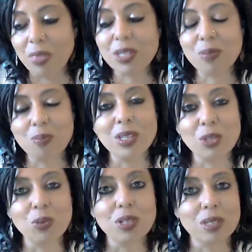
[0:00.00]
this, this,
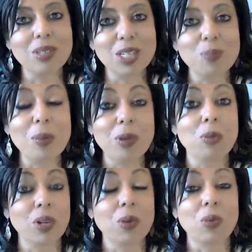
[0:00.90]
was, this made me
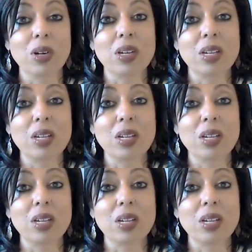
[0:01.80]
really worried.